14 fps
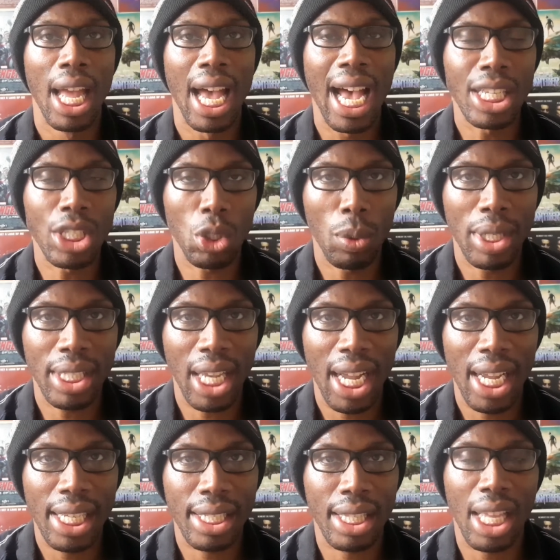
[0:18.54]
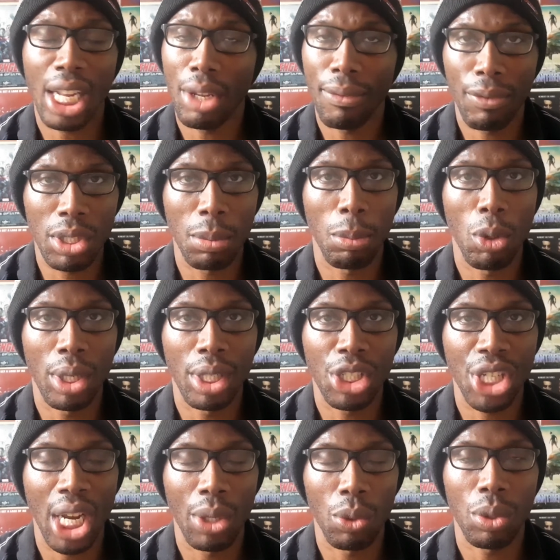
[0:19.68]
As always guys, thank you for supporting this
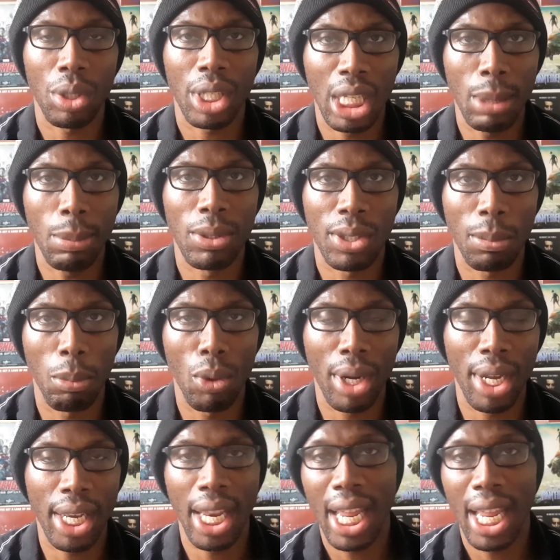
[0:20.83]
channel. Keep on supporting.